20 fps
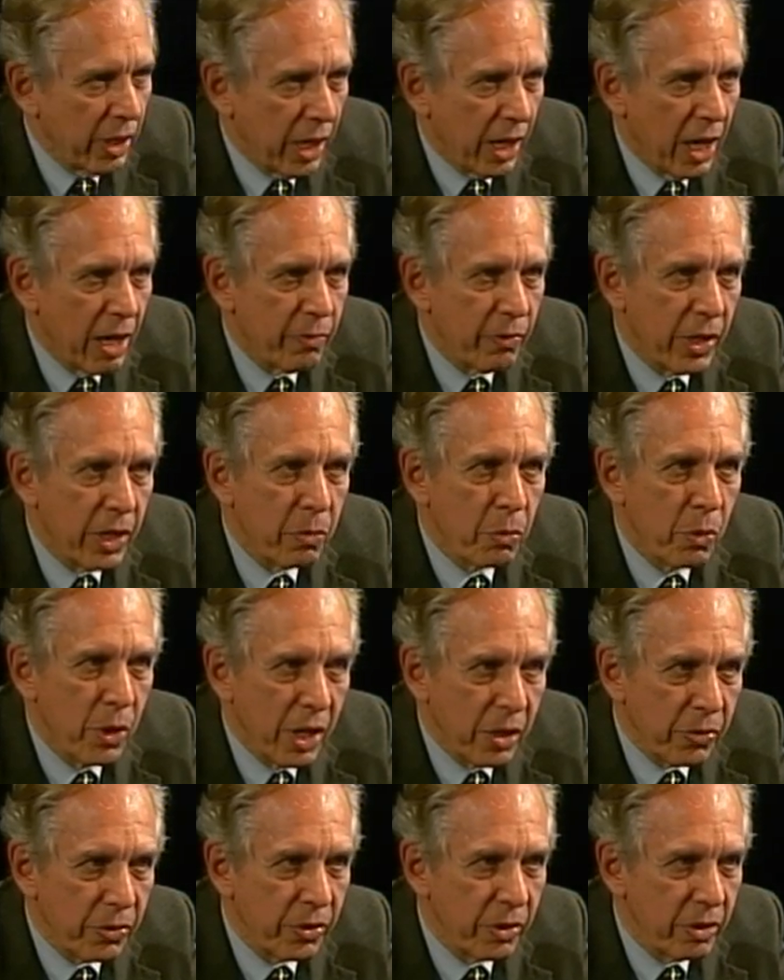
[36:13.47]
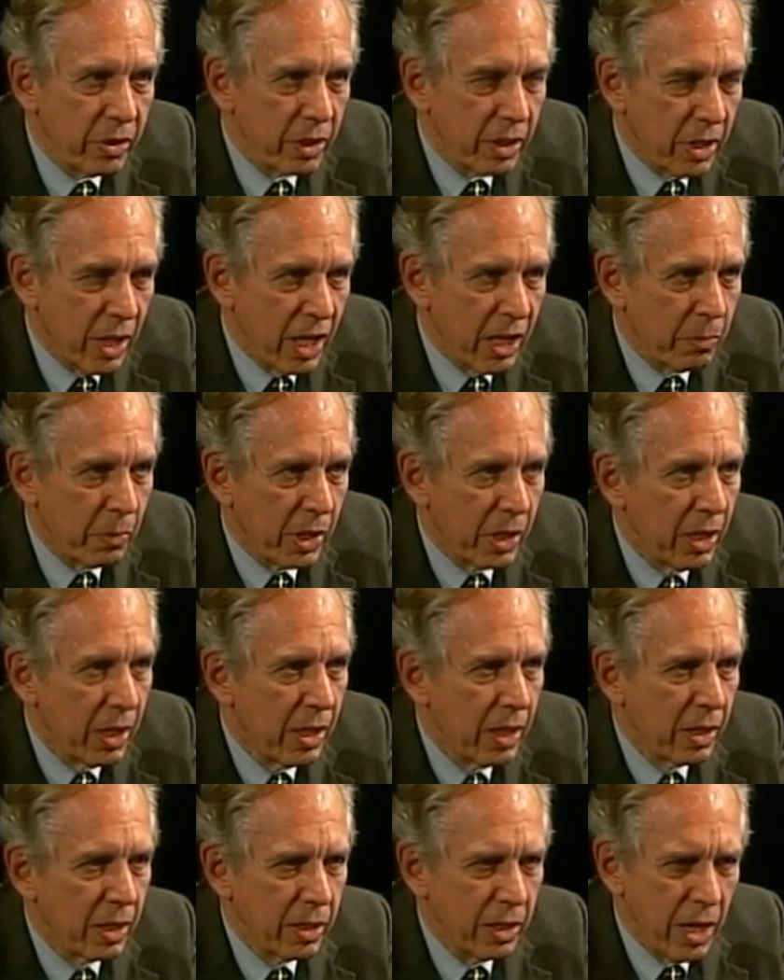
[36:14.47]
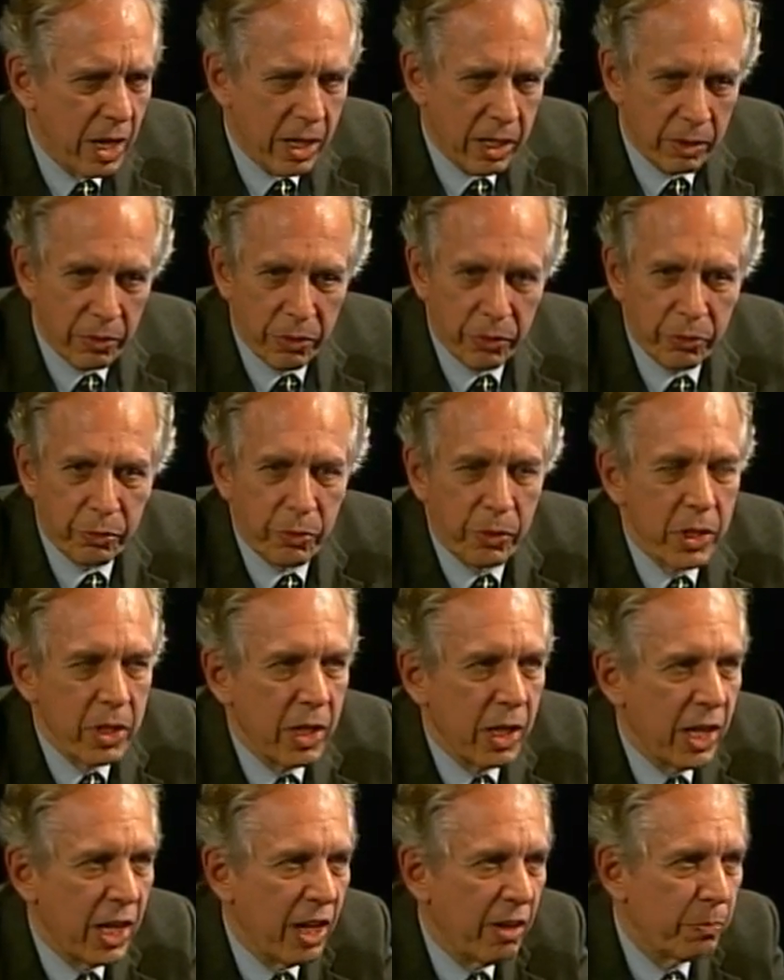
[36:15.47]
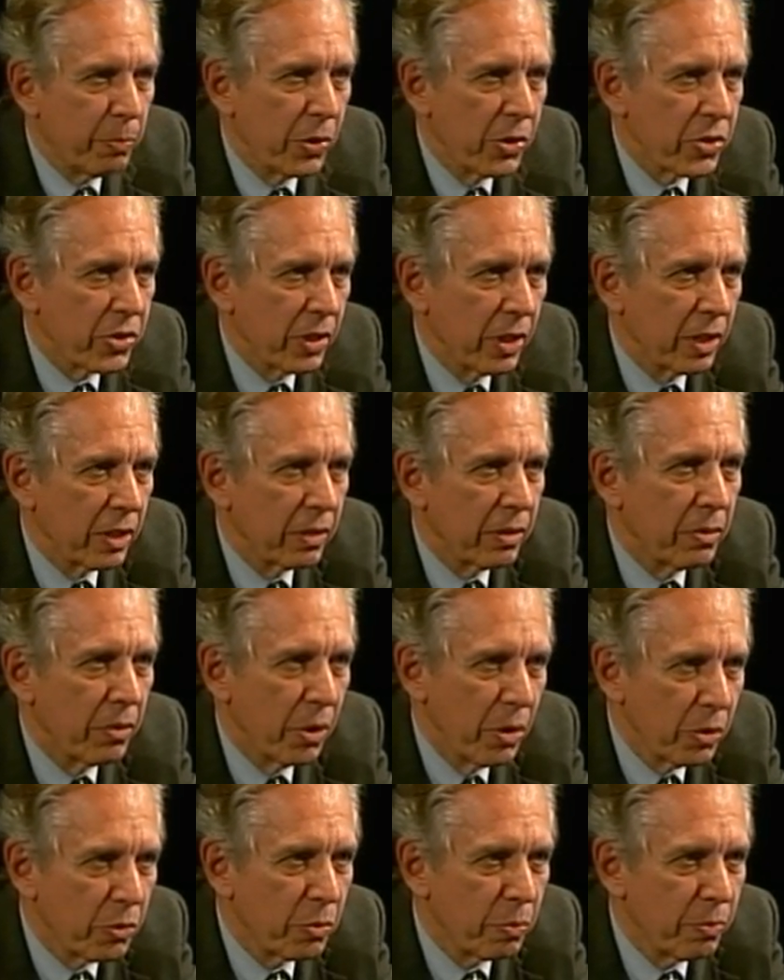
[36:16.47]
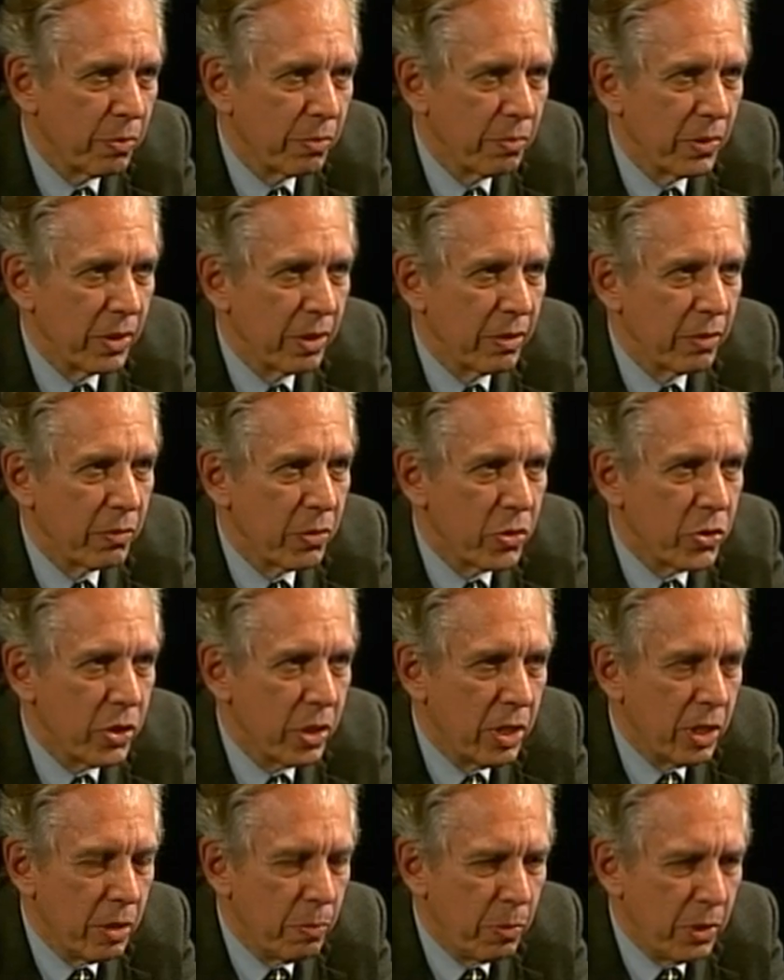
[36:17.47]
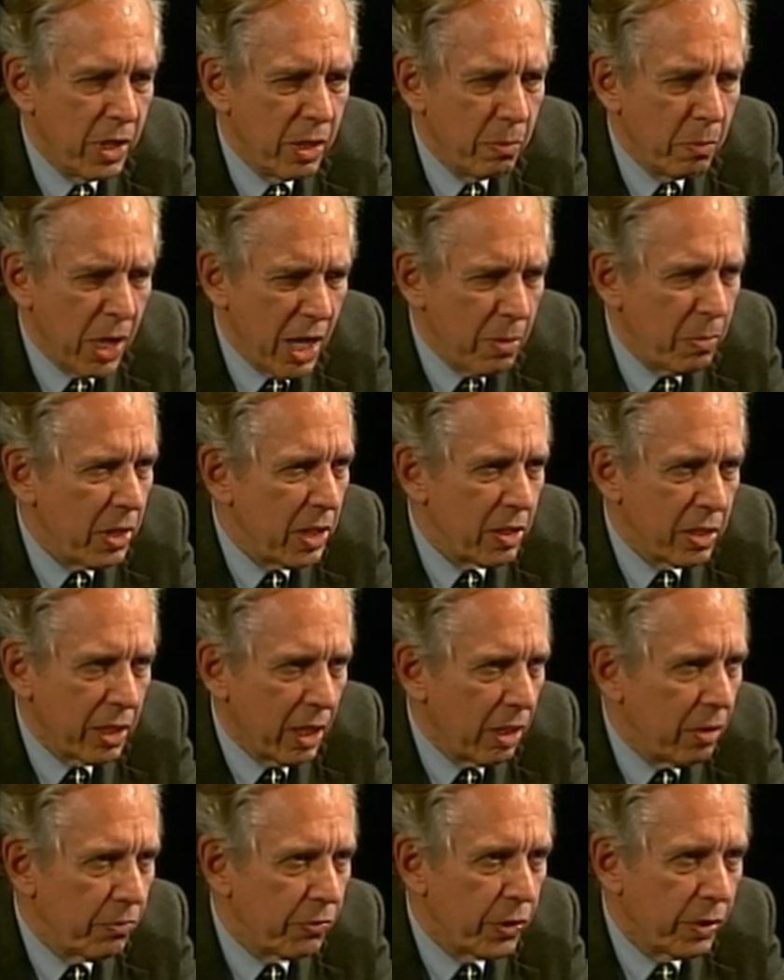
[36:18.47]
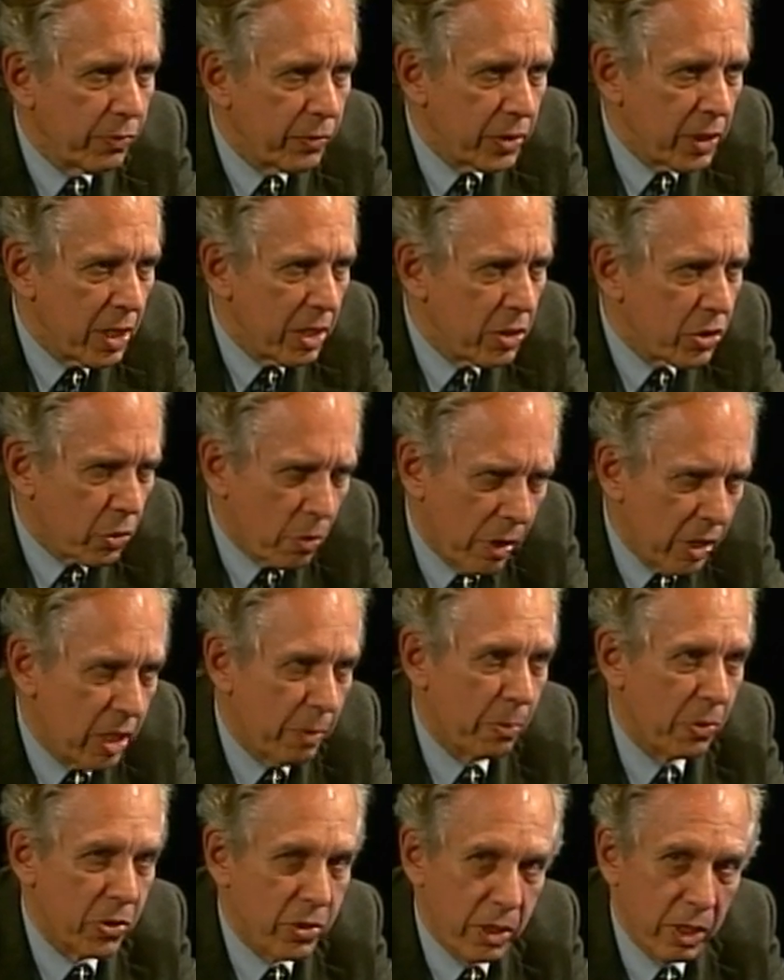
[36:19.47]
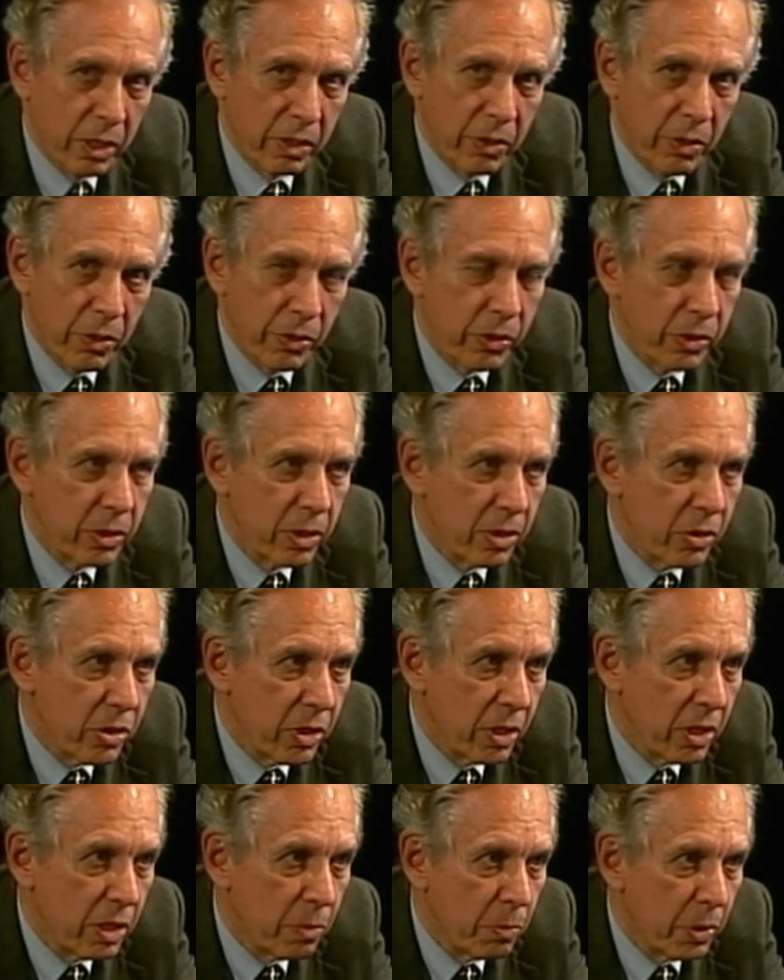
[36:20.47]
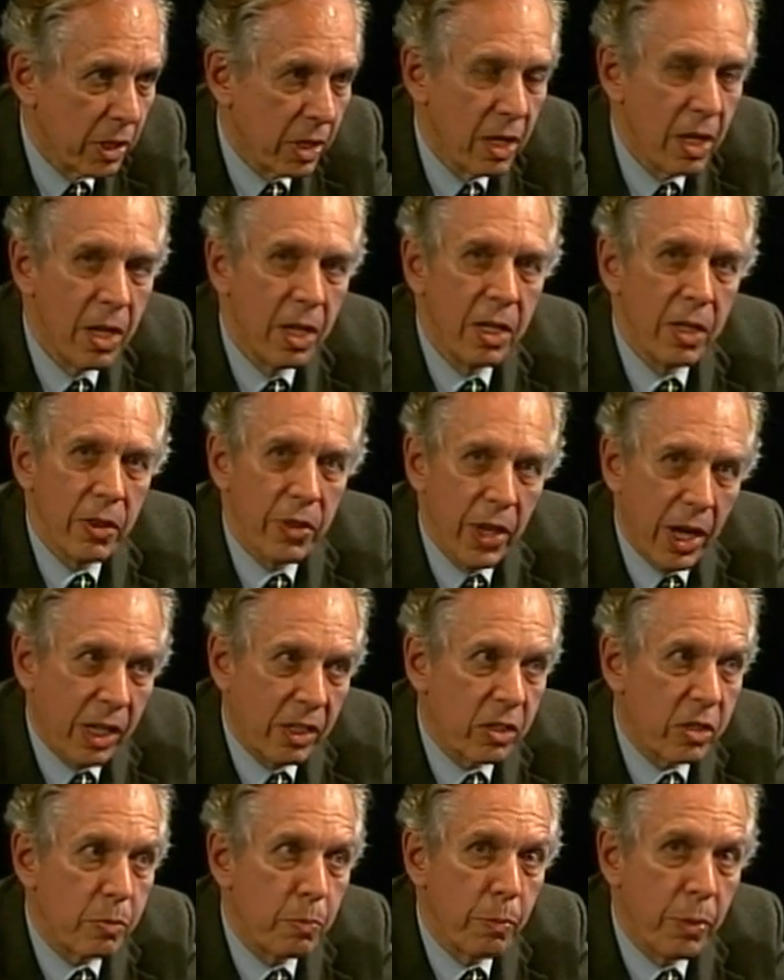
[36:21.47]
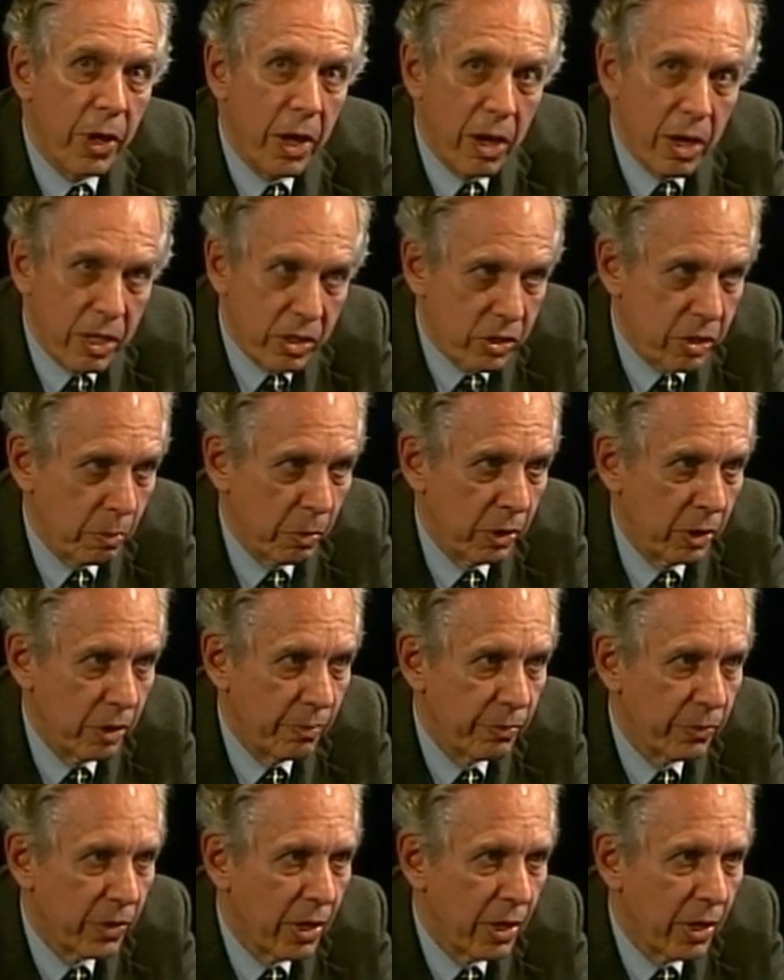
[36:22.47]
have a wealthier economy. Not a 3.5% growth of the GDP, maybe 10, 15, 20% growth in the GDP. That's possible